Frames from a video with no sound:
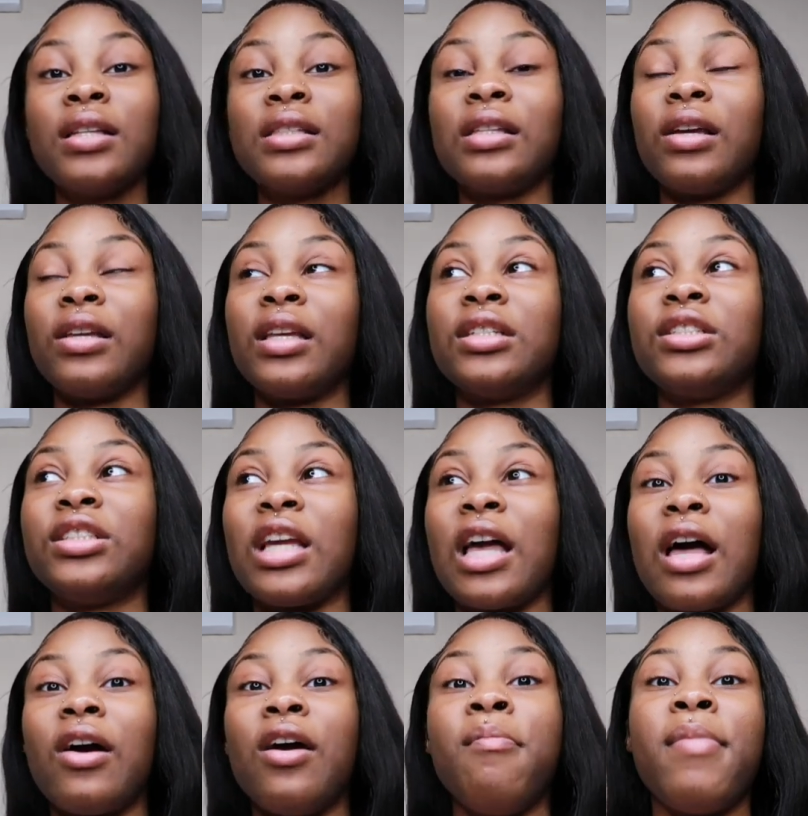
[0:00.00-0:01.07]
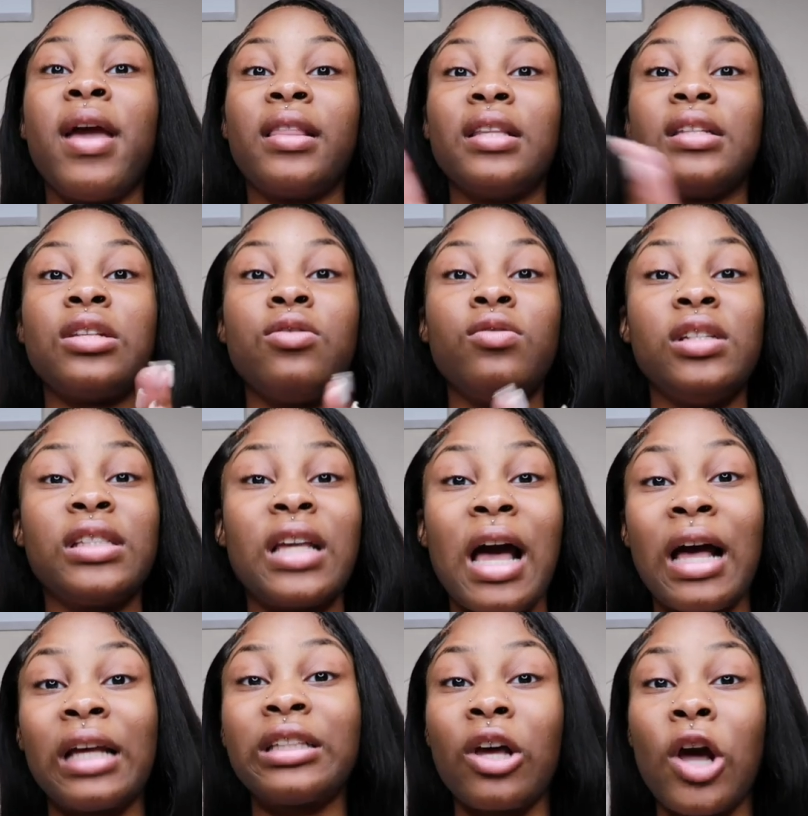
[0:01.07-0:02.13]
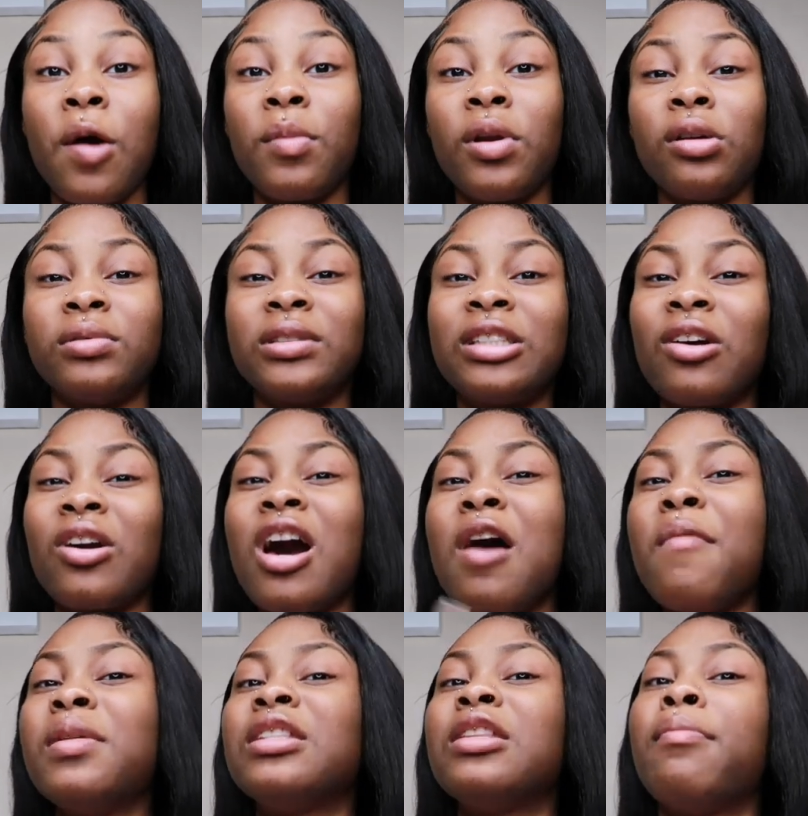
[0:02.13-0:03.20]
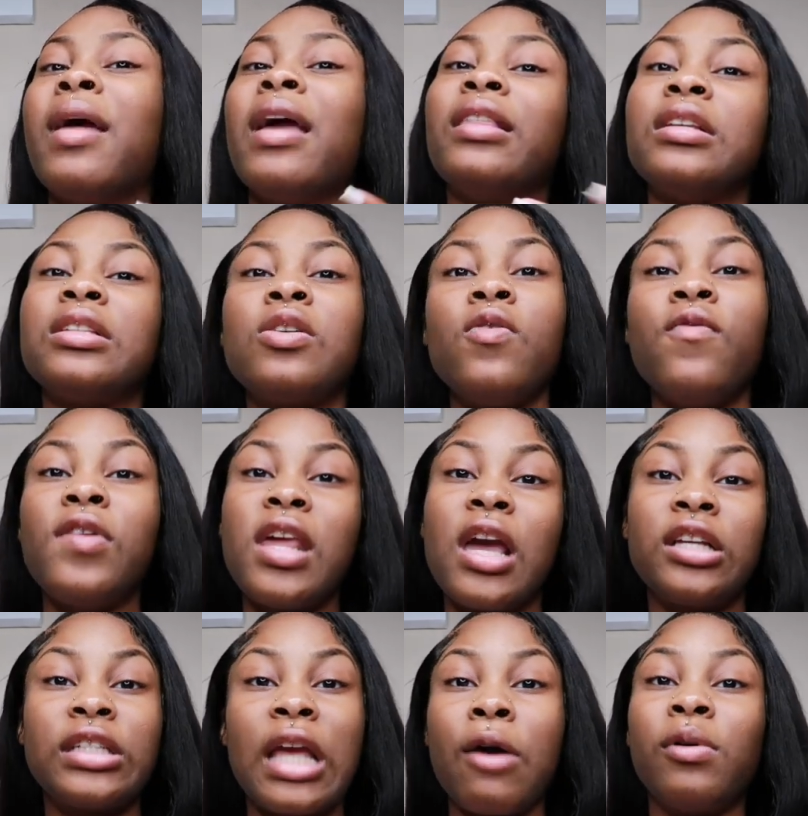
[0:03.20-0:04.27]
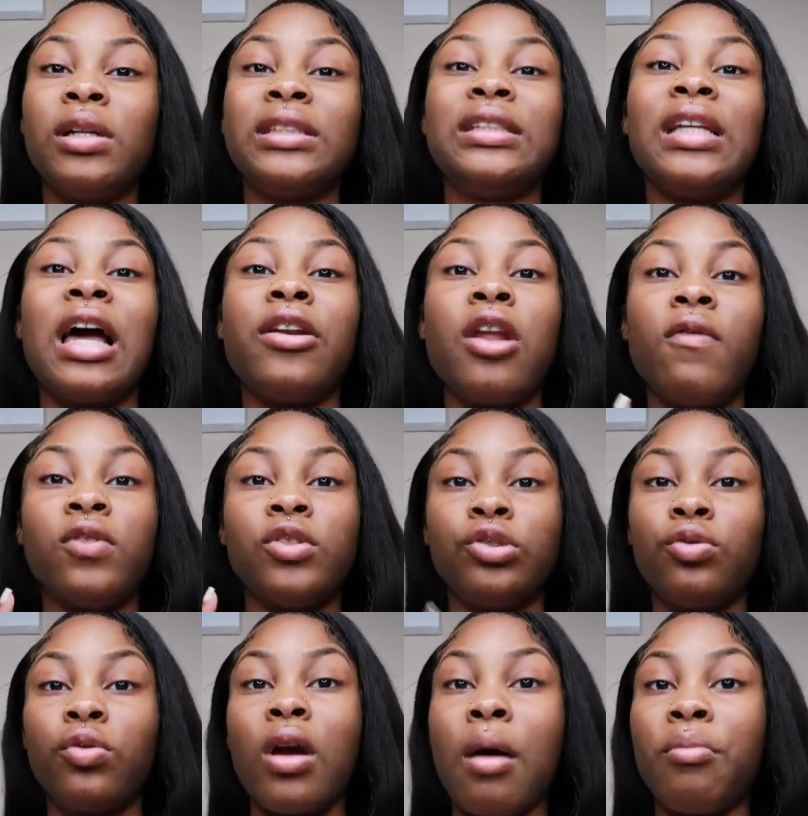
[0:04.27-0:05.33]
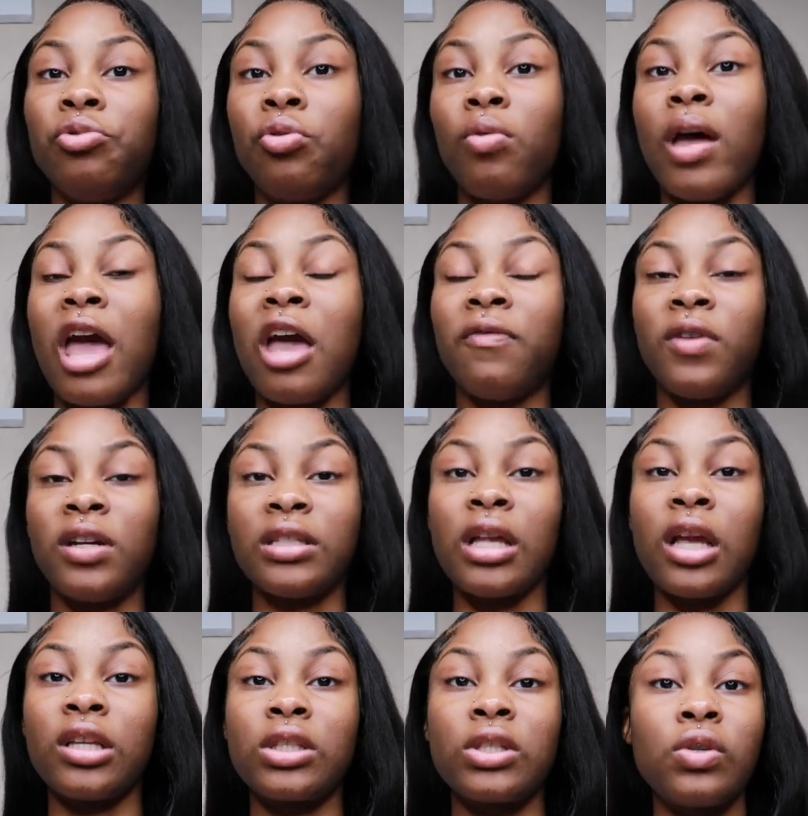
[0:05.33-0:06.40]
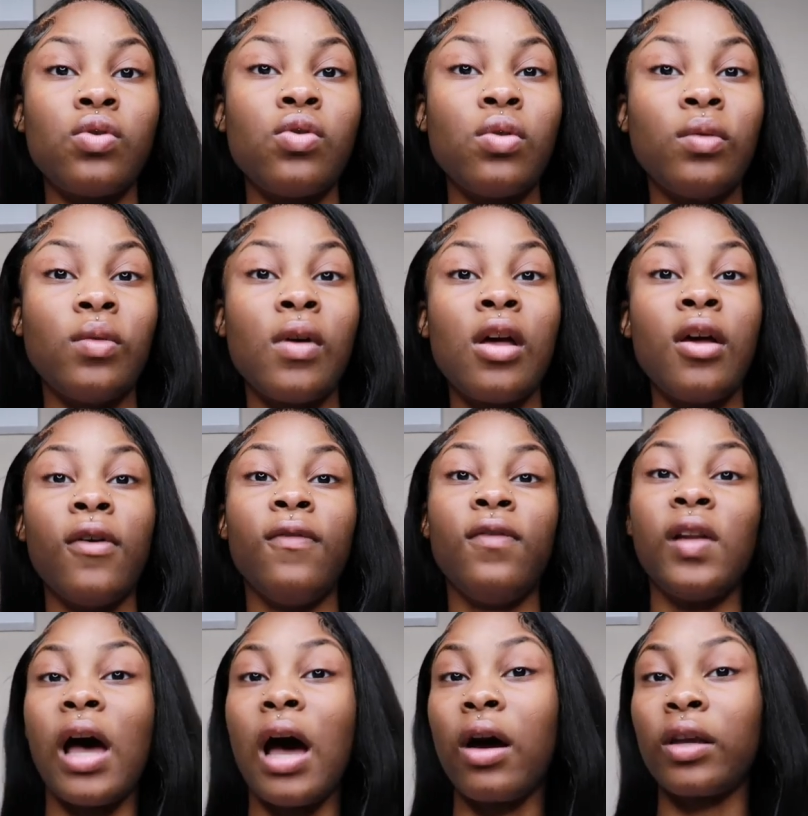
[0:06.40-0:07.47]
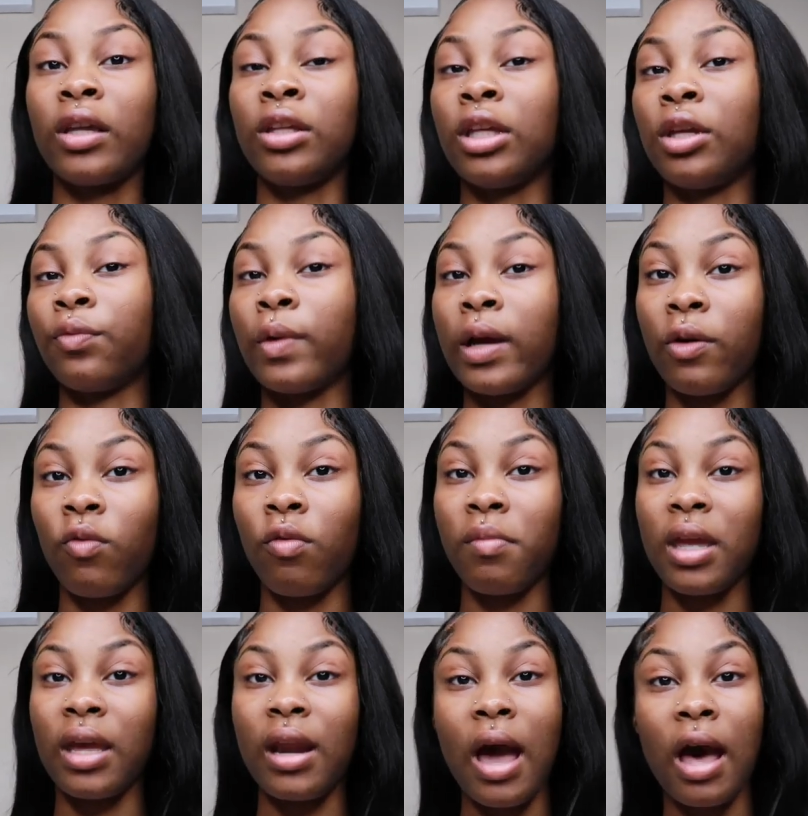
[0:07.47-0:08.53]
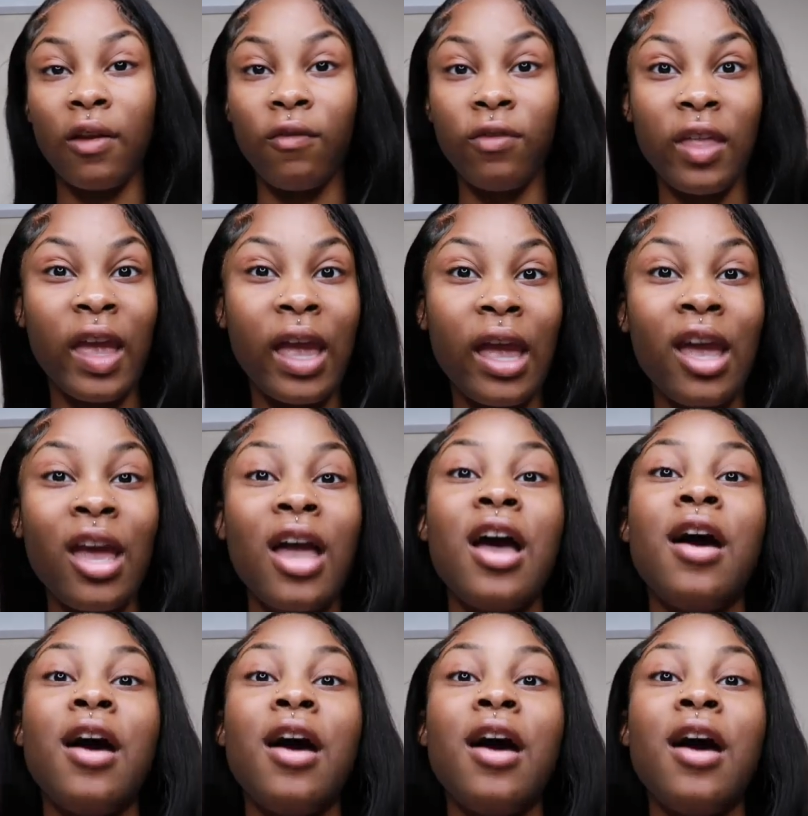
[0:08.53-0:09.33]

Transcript: So yes, y'all, and back to school is also coming up. So comment some back to school videos y'all want to see. I know for sure I'm doing a first day of school vlog and get ready with me and all of that.